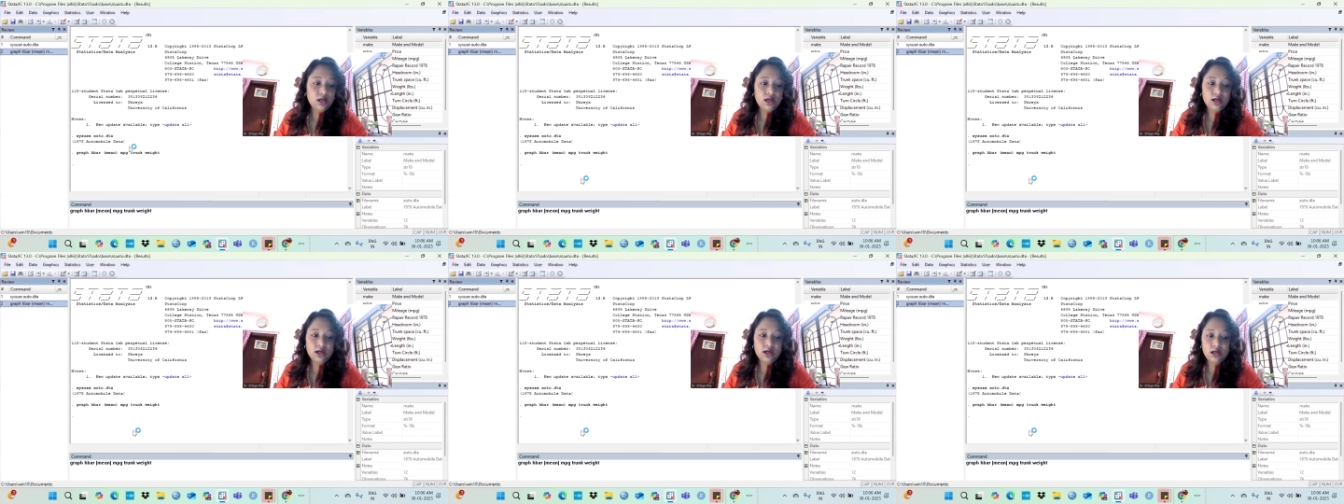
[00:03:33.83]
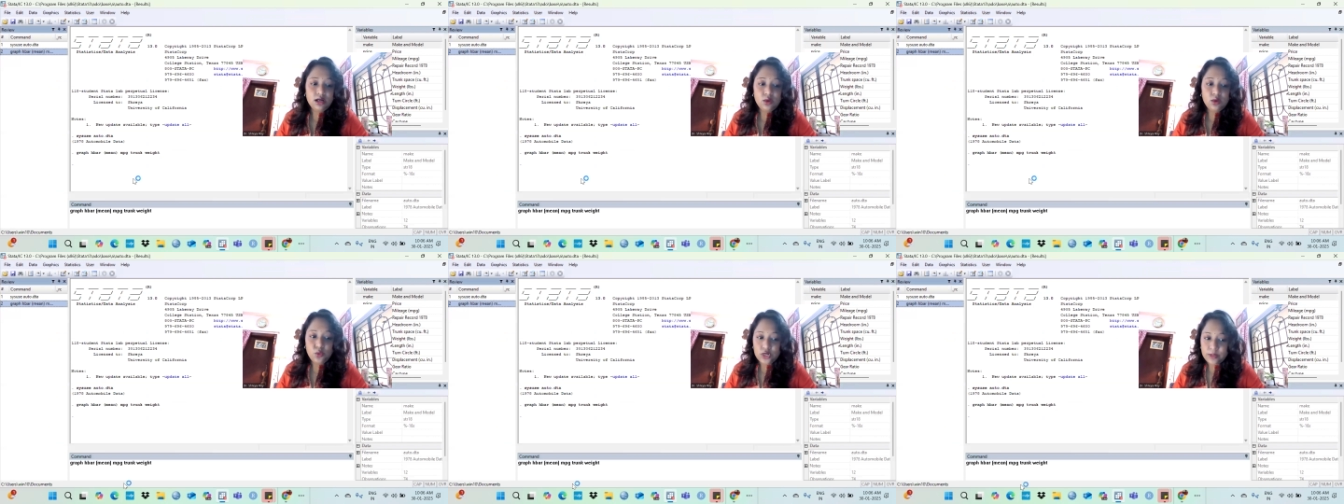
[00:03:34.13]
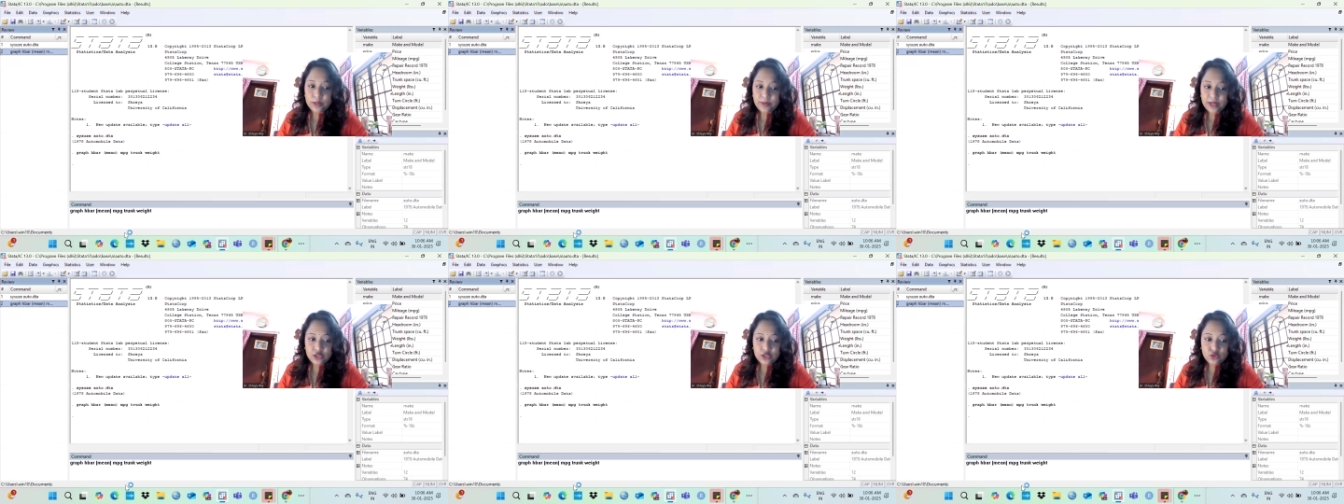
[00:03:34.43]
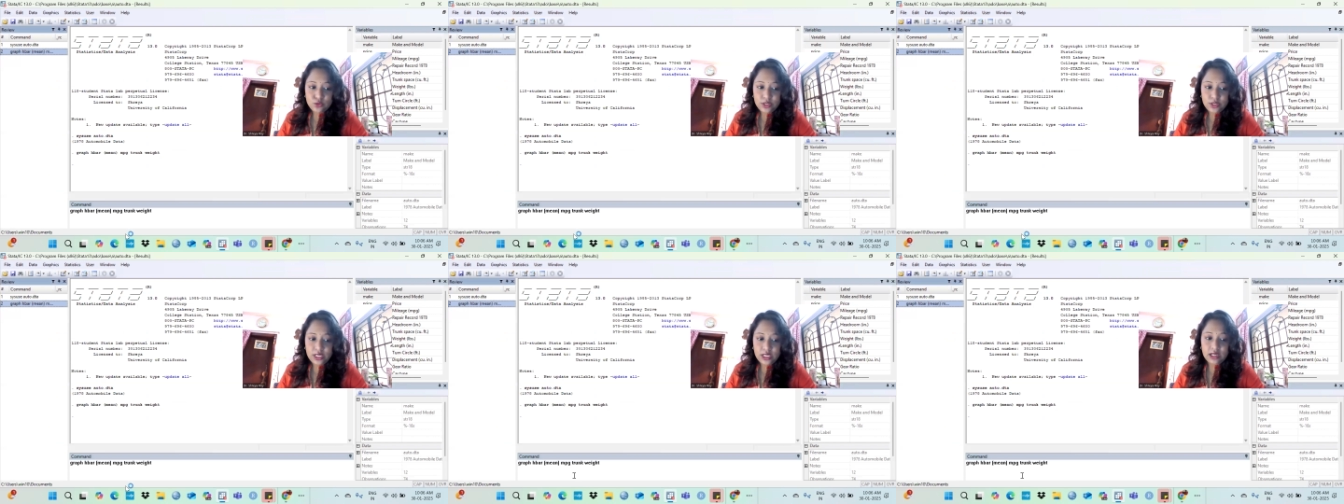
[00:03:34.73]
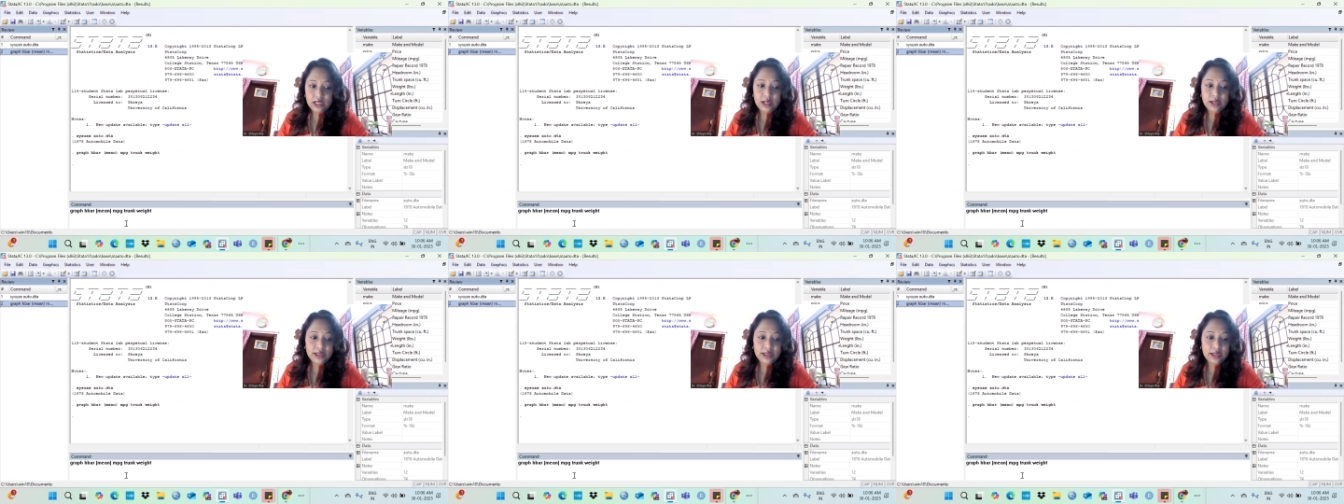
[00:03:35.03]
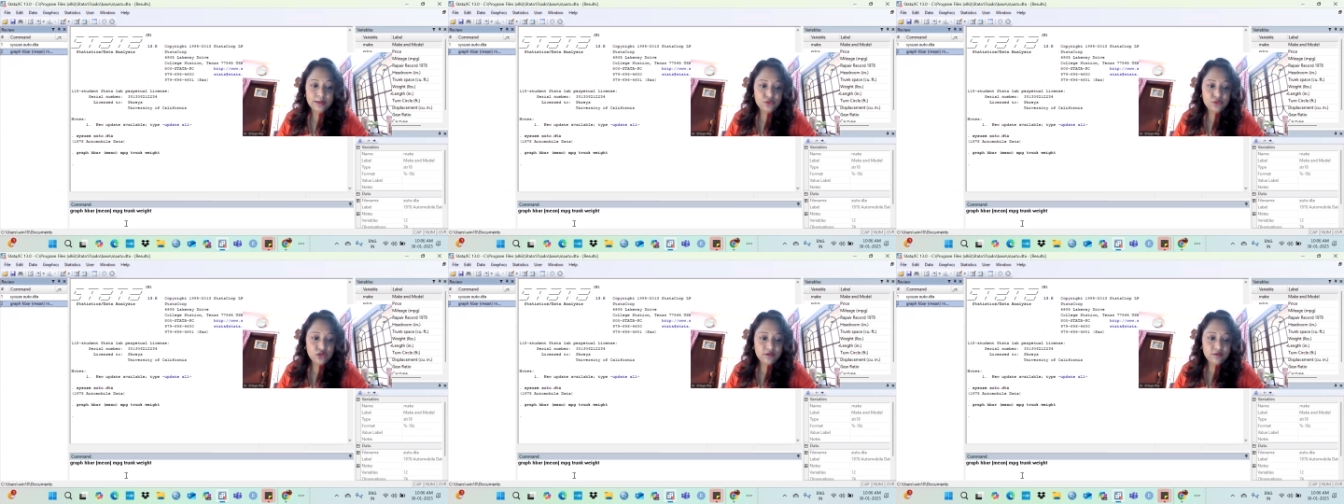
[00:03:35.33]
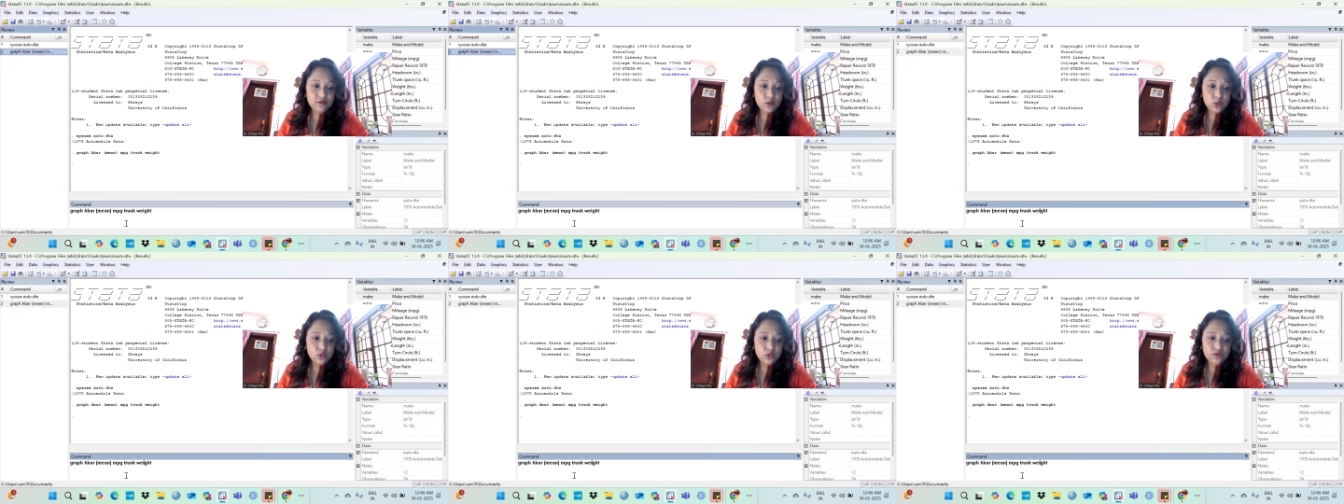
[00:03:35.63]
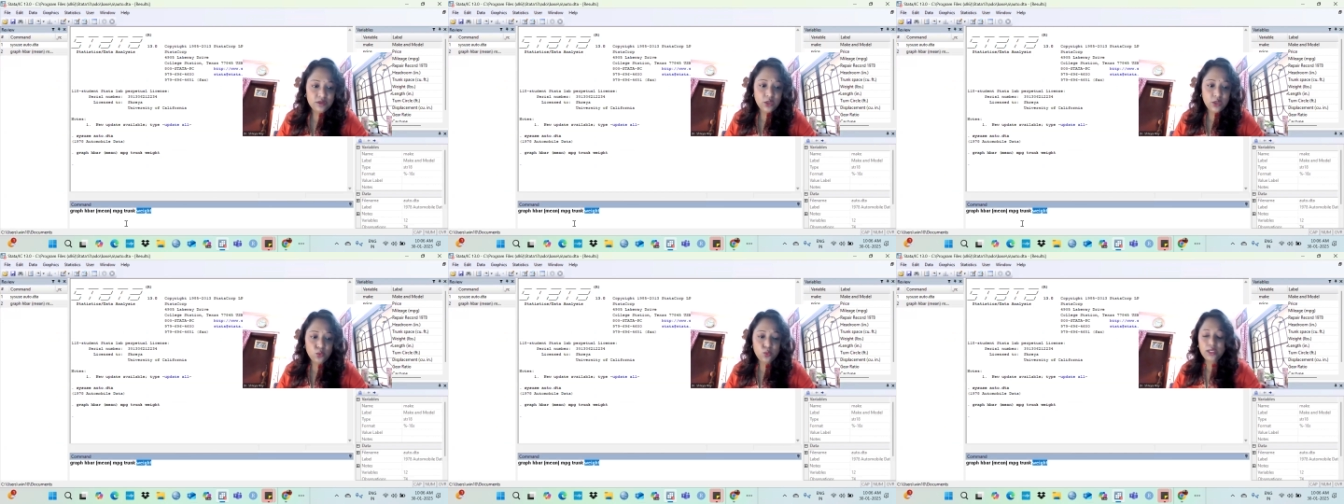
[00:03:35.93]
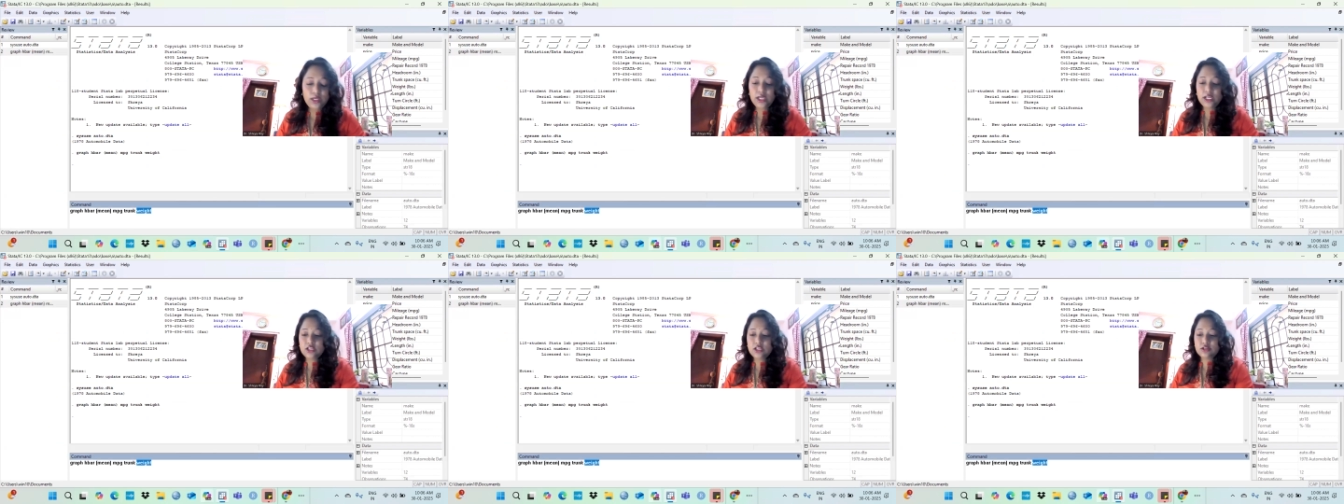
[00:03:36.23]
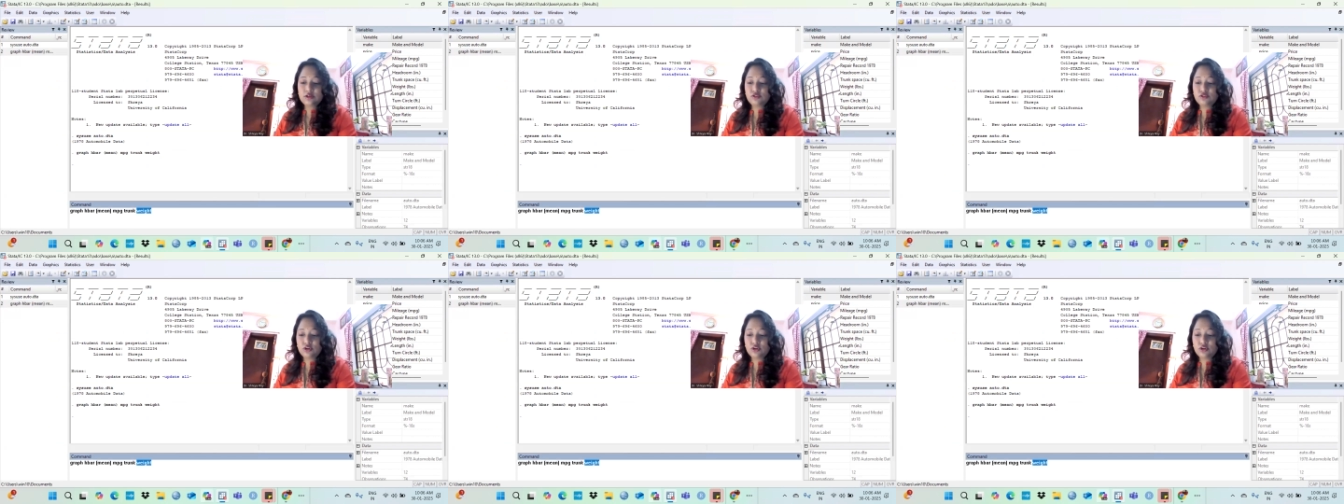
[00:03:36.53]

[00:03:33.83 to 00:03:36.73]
What am I doing? I am removing weight